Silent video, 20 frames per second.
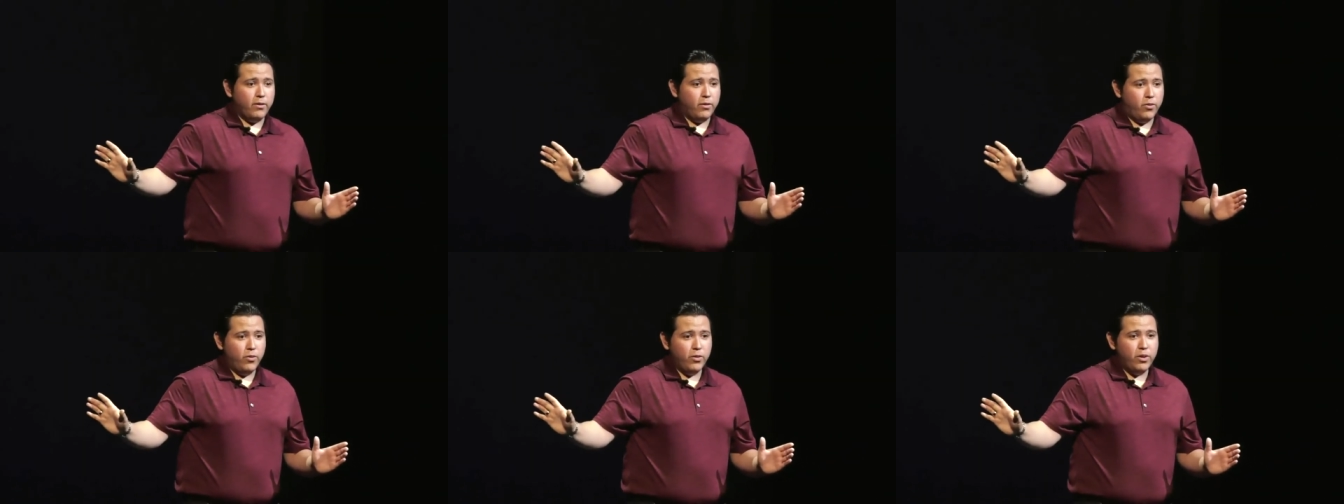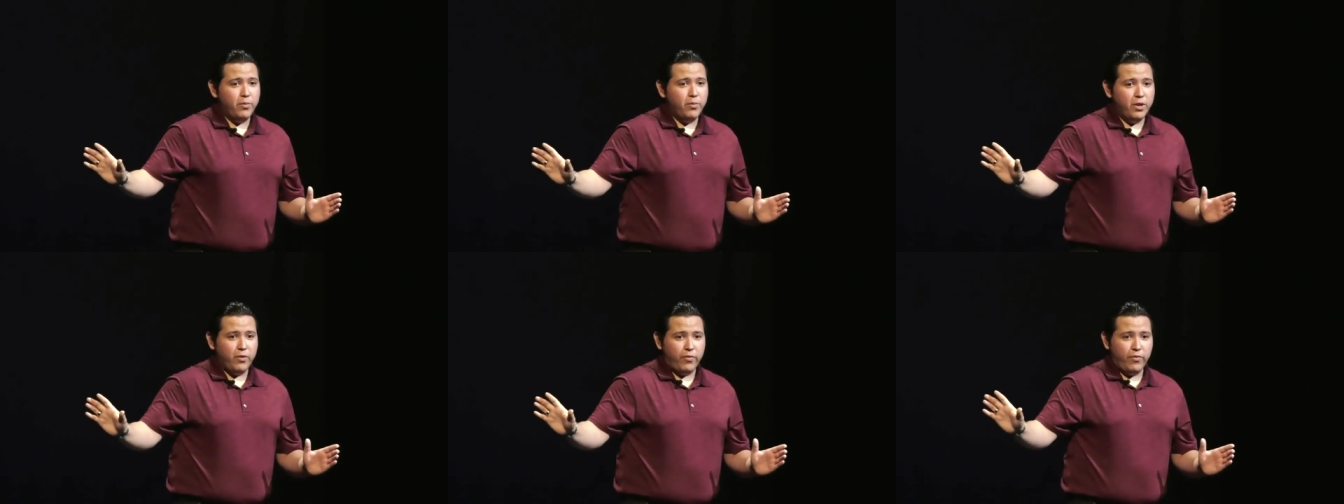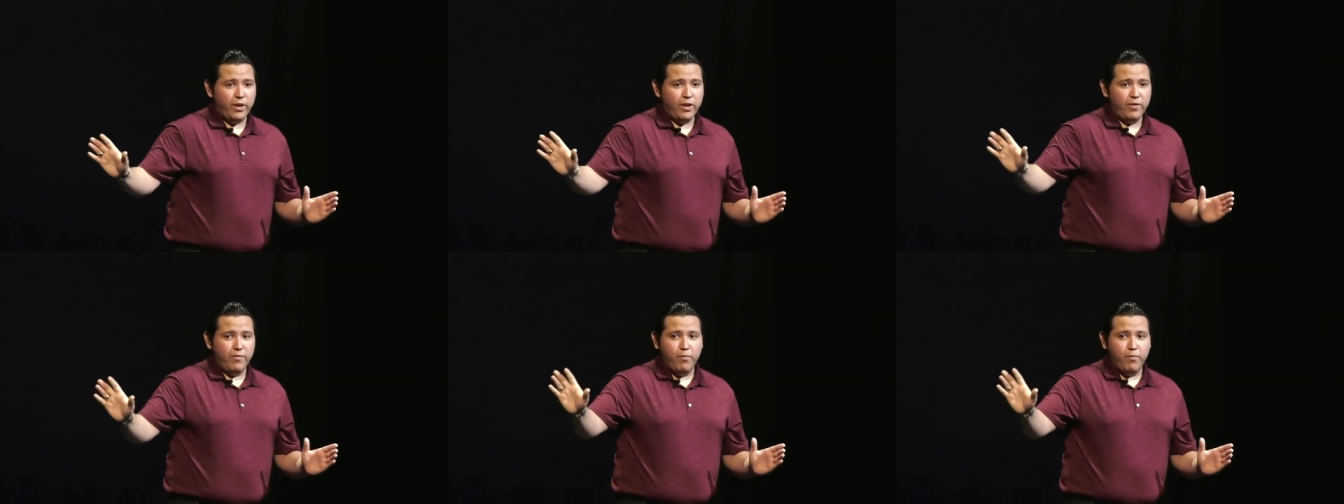You could be
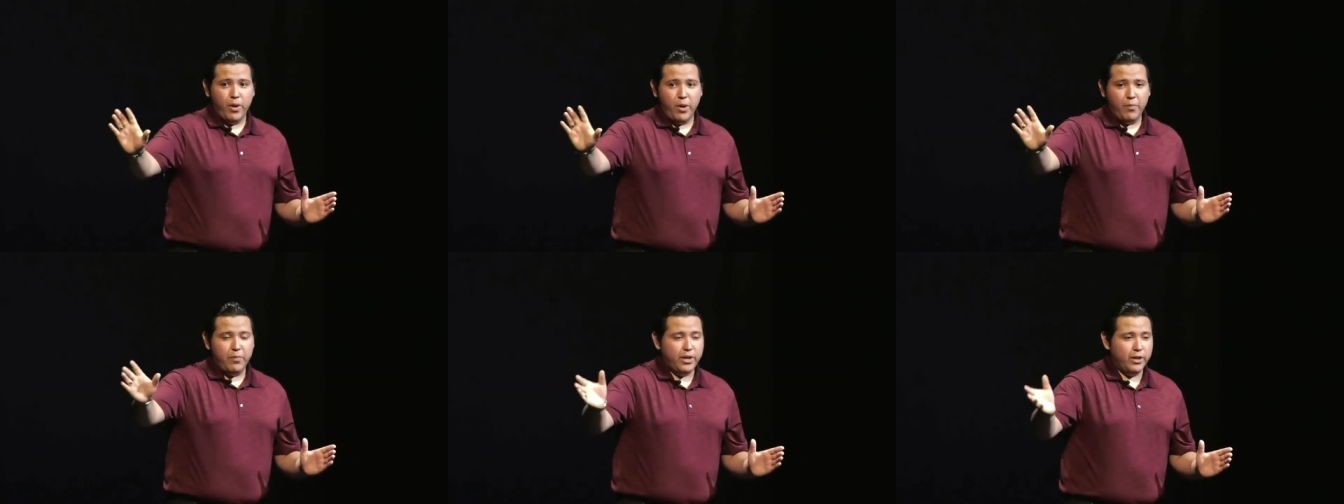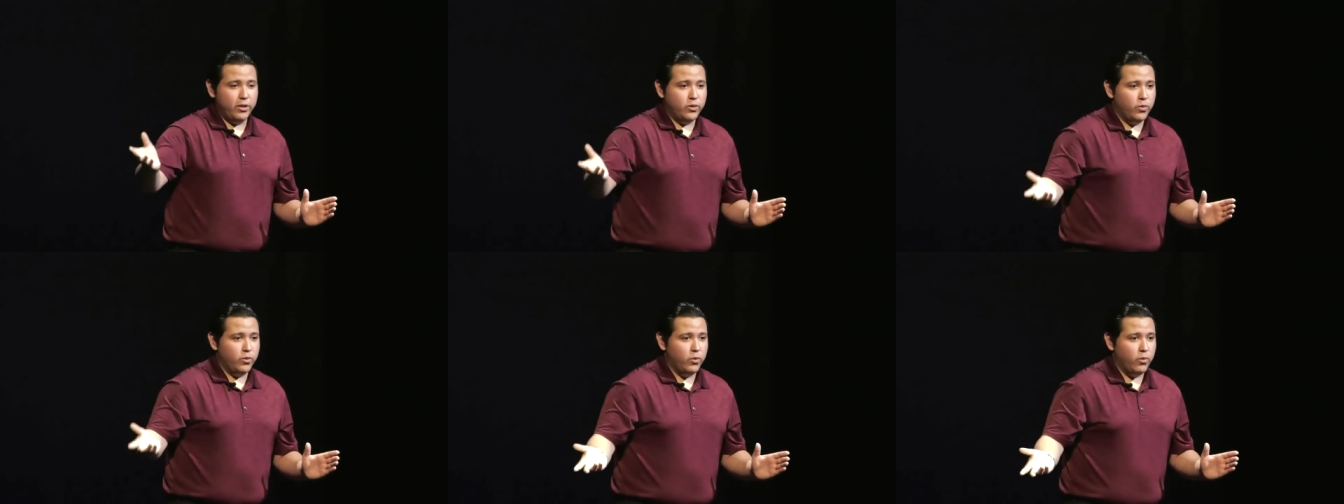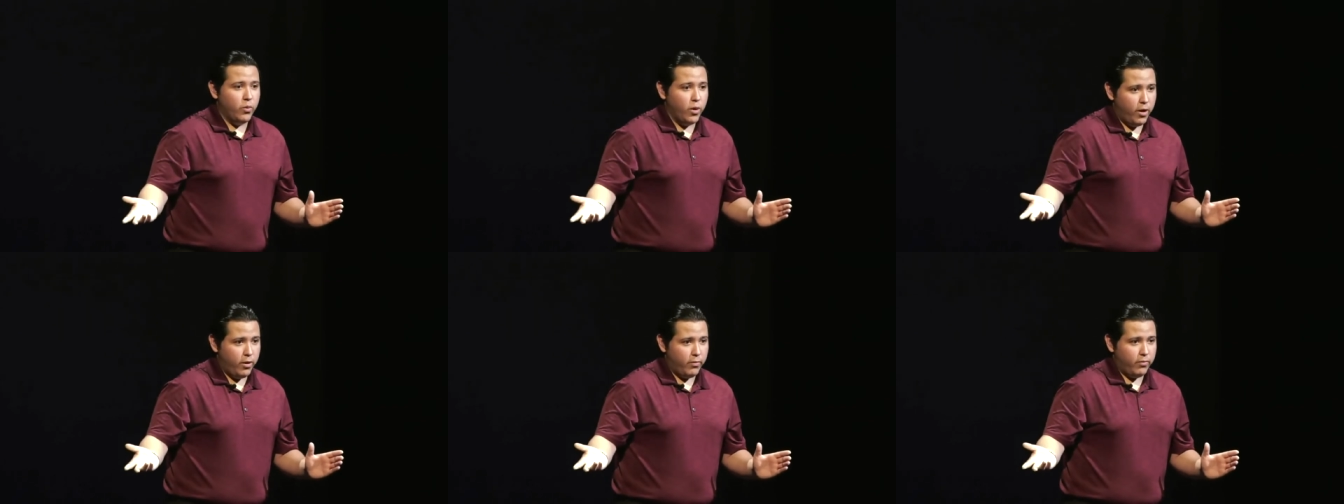afraid of bumping into a
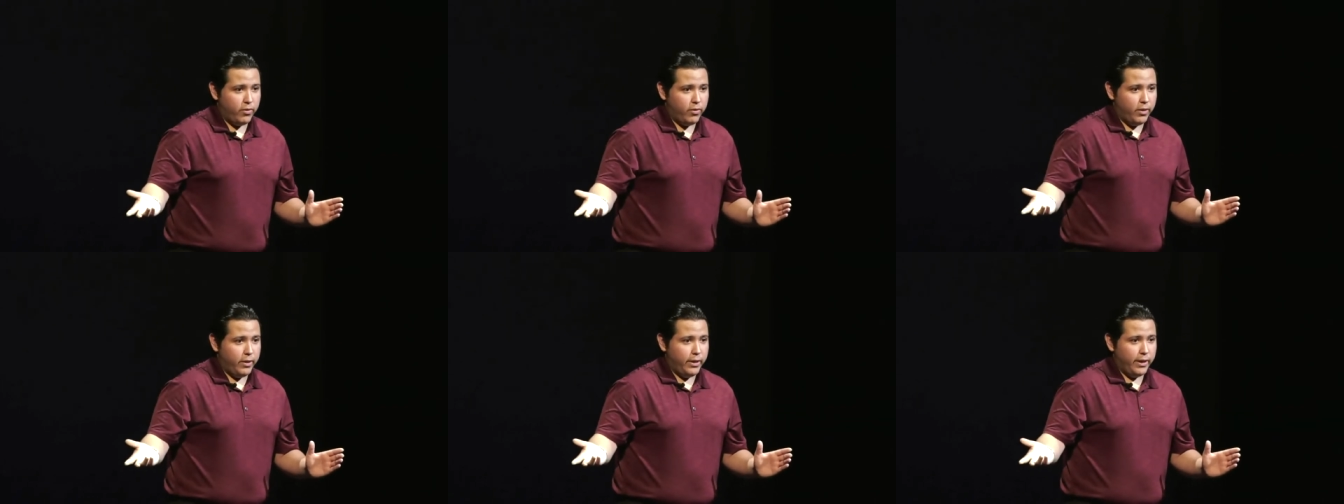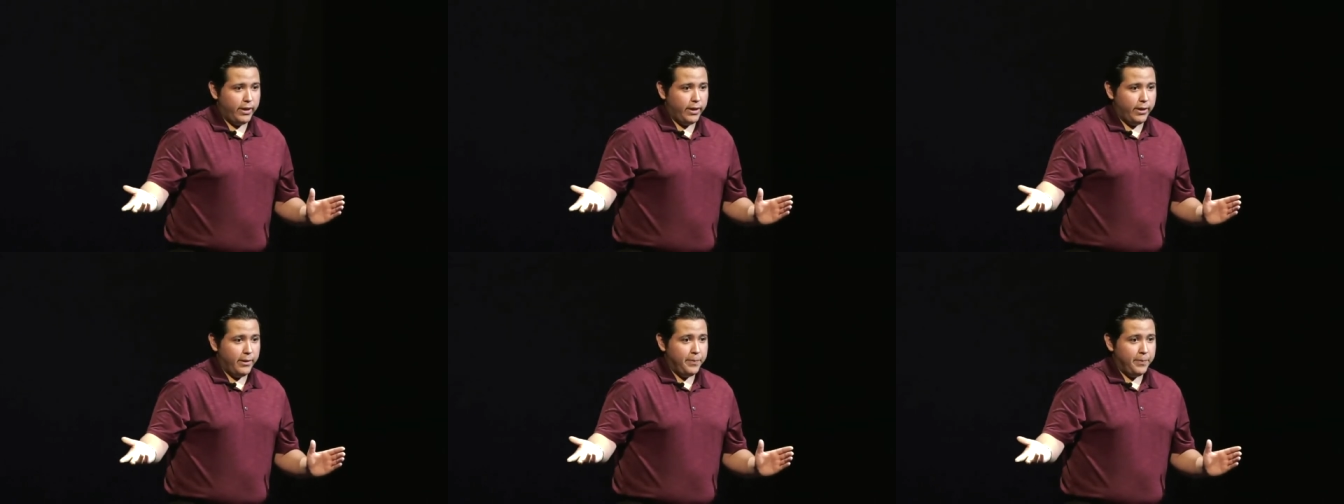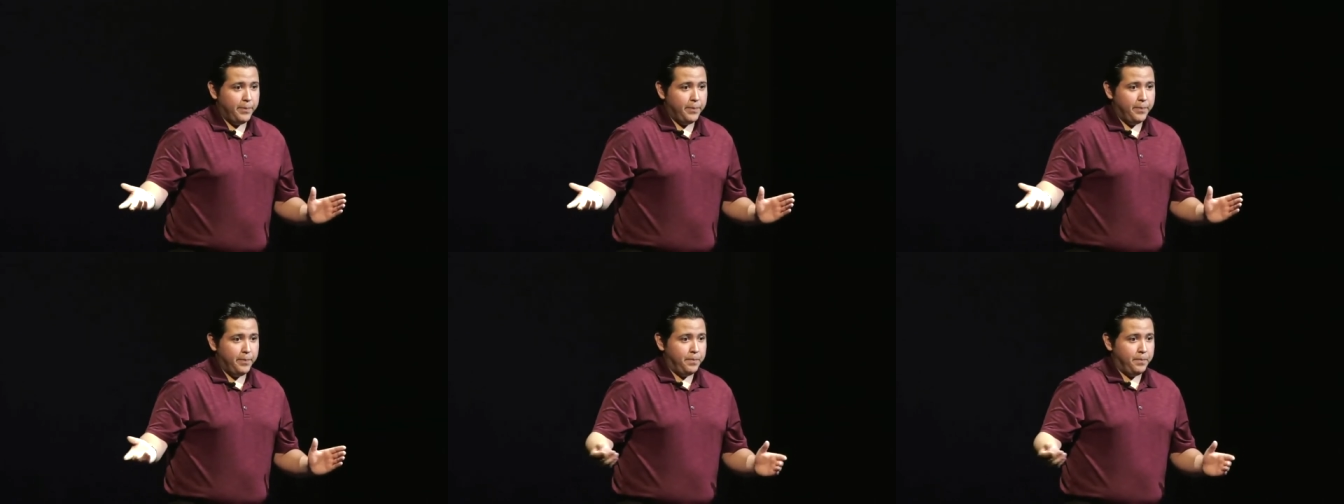wall for all I care.